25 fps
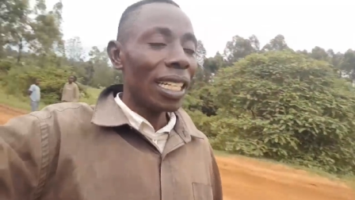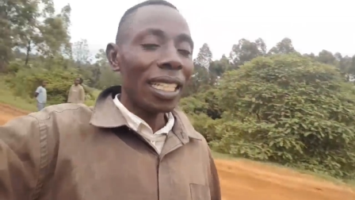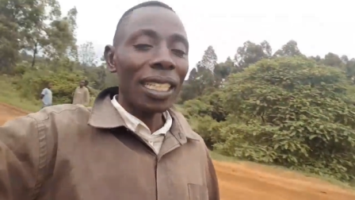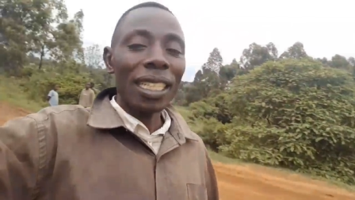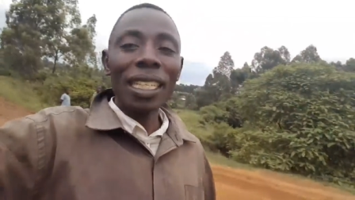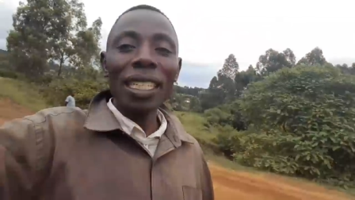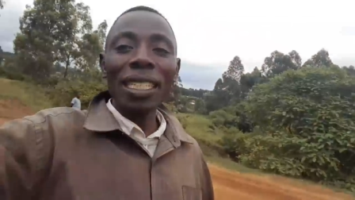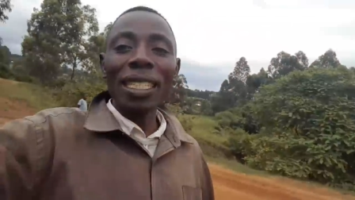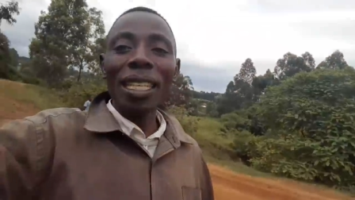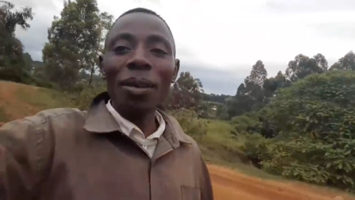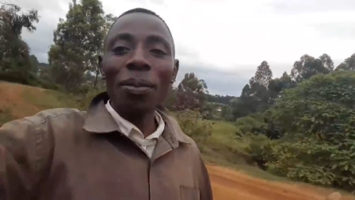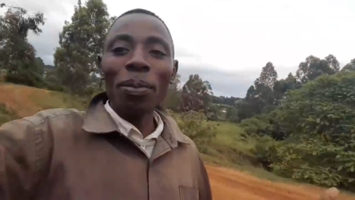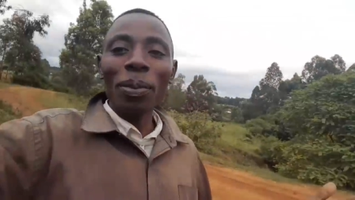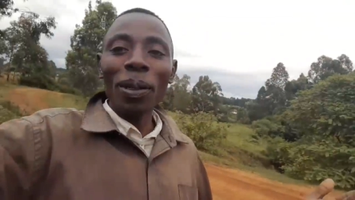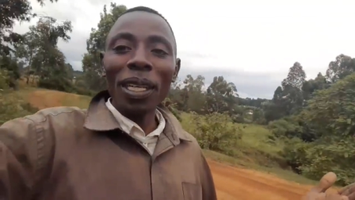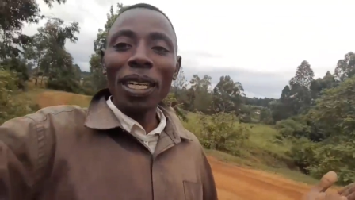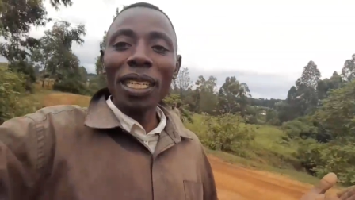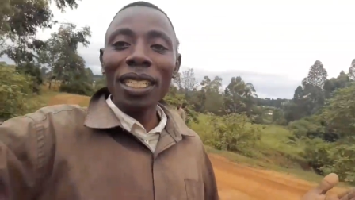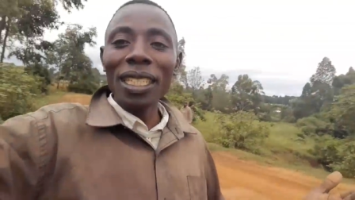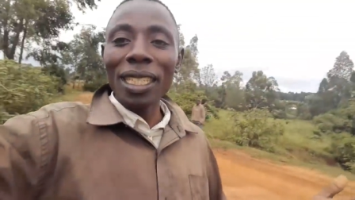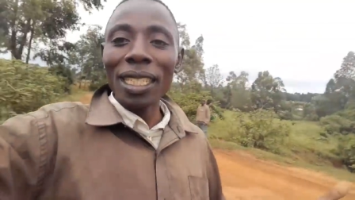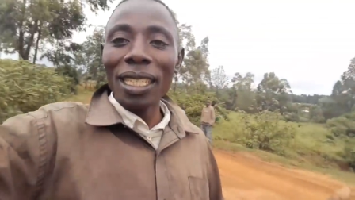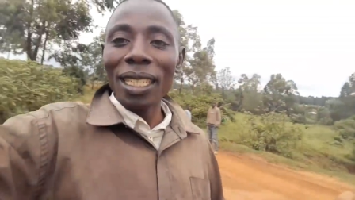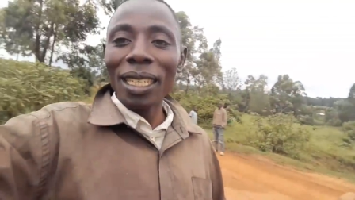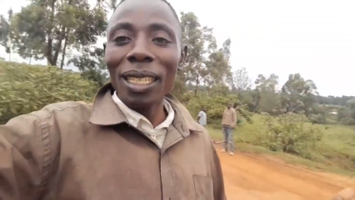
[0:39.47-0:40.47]
This is the
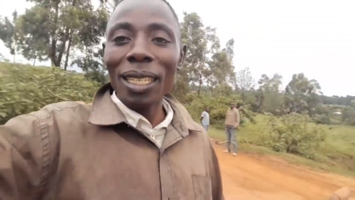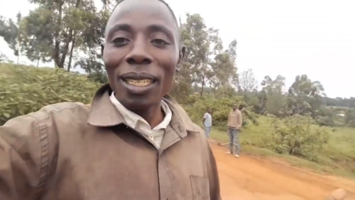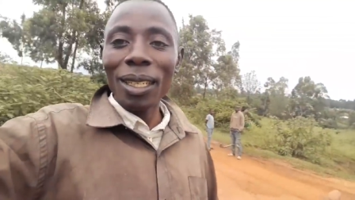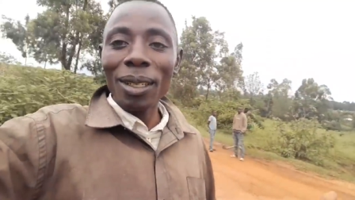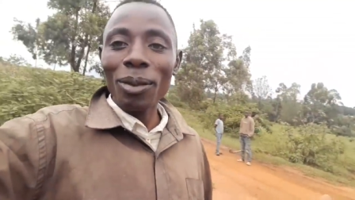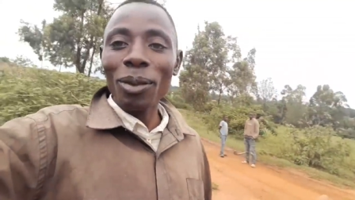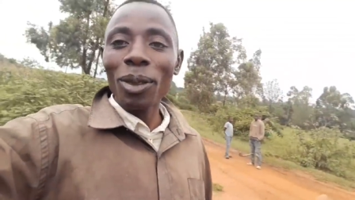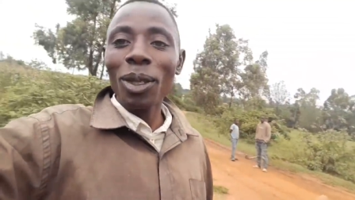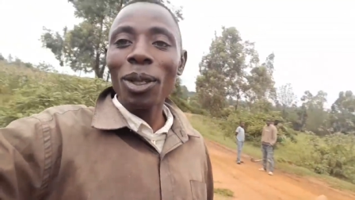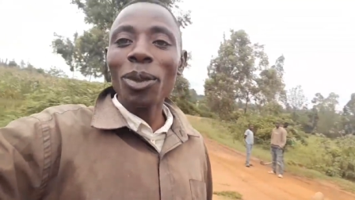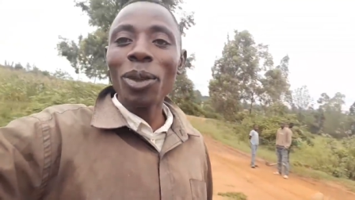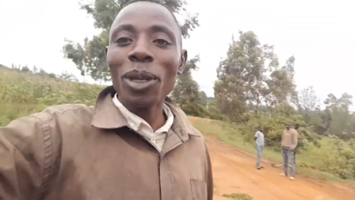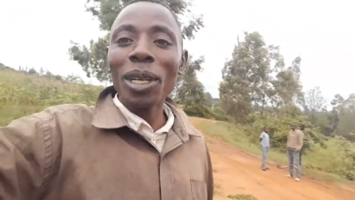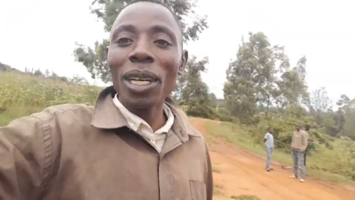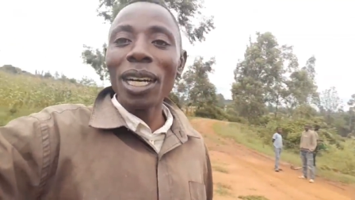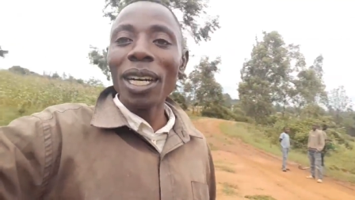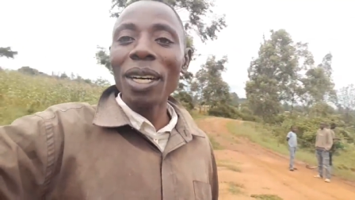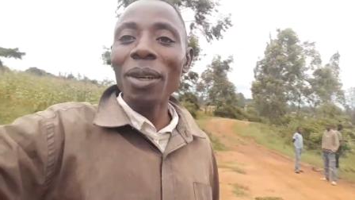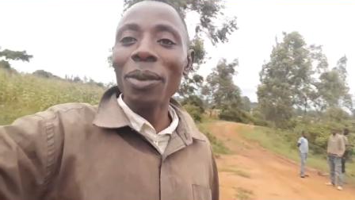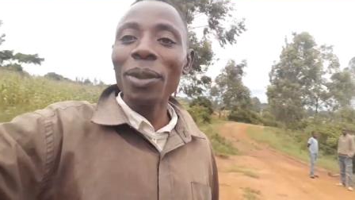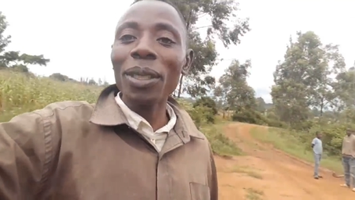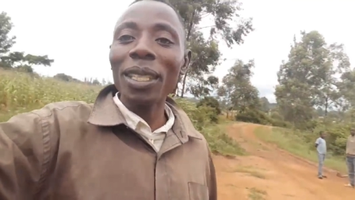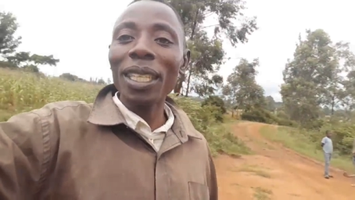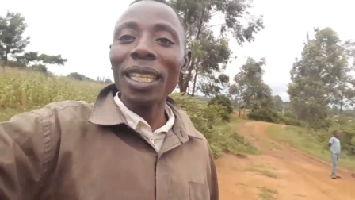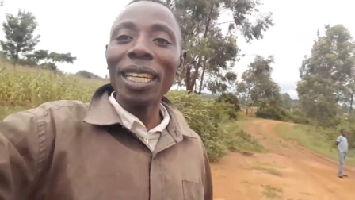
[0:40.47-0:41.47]
place we were
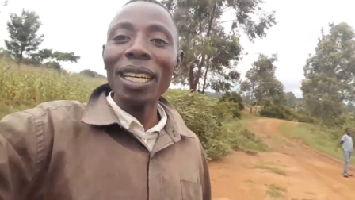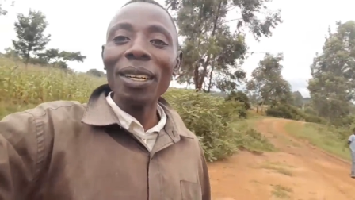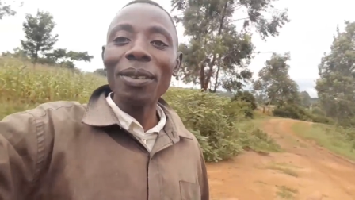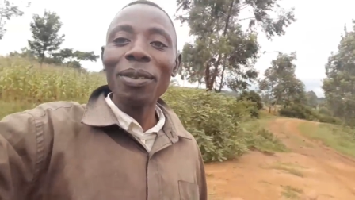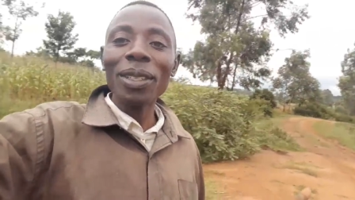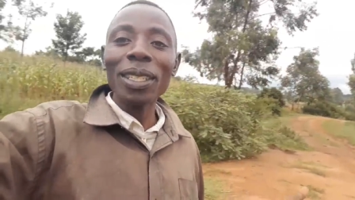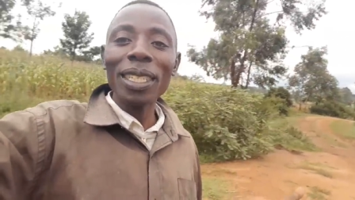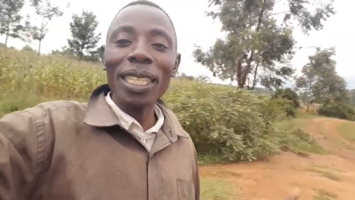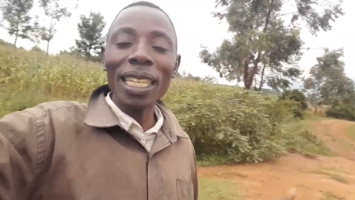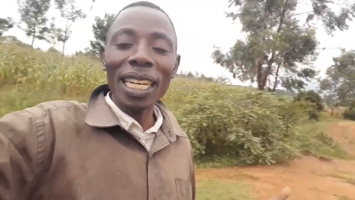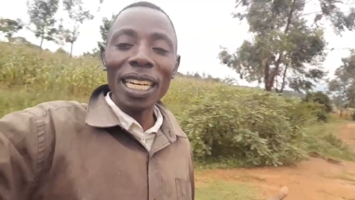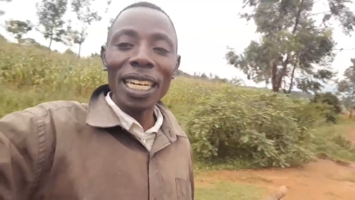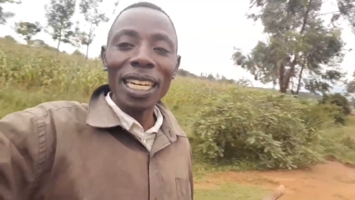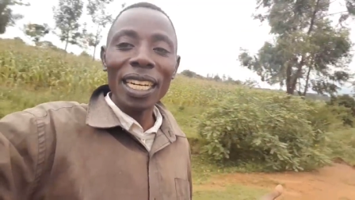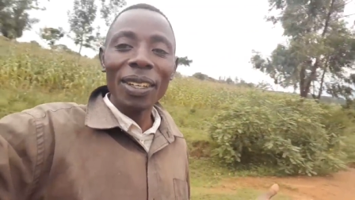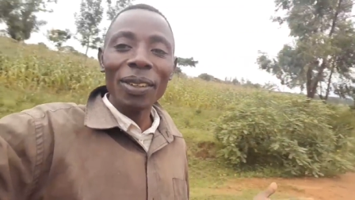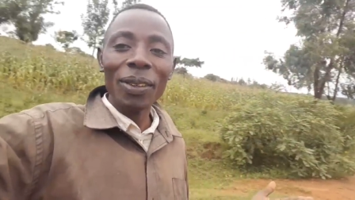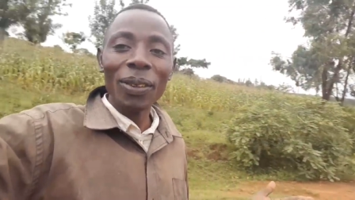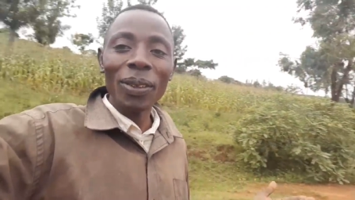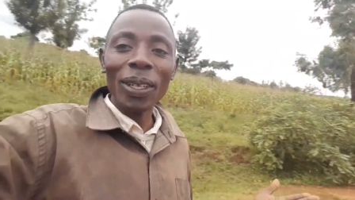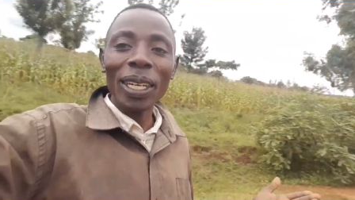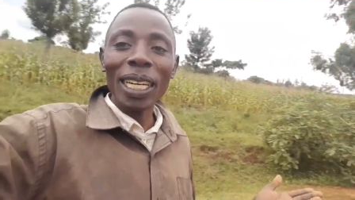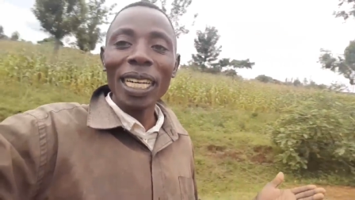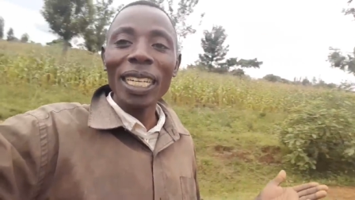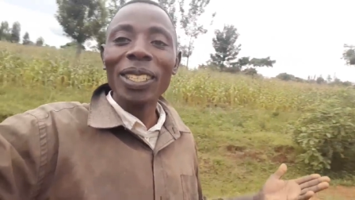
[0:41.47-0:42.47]
with Davida,
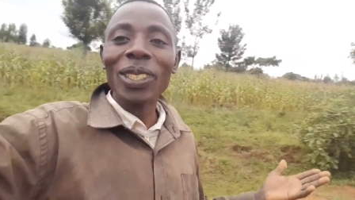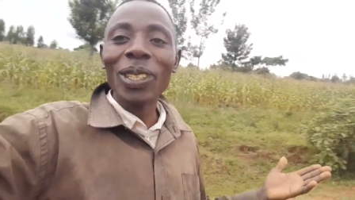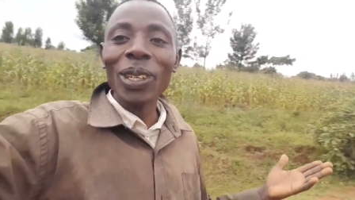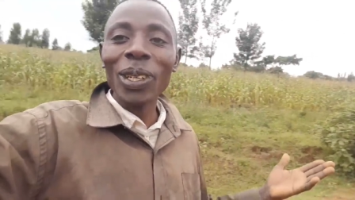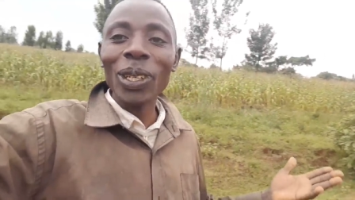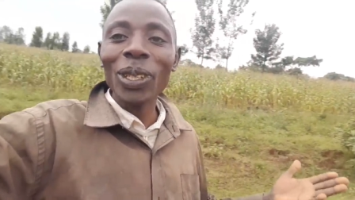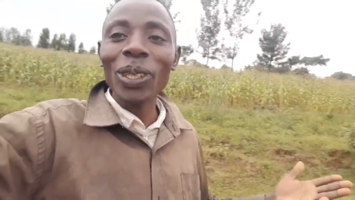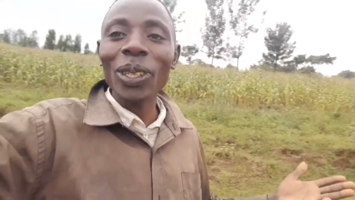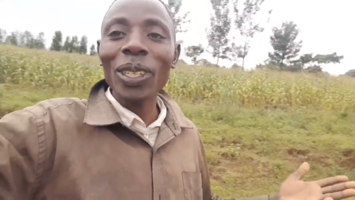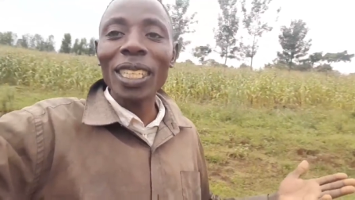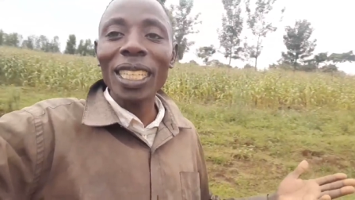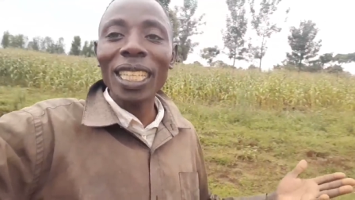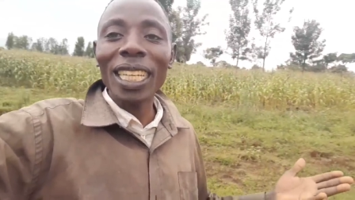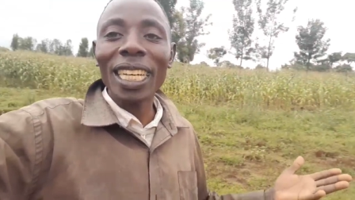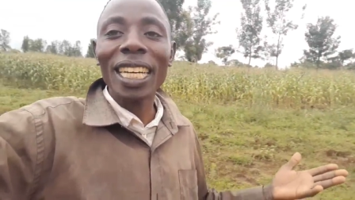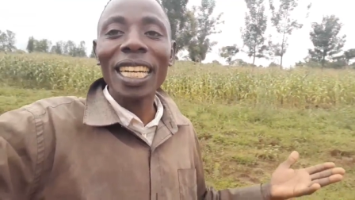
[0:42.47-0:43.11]
where I told you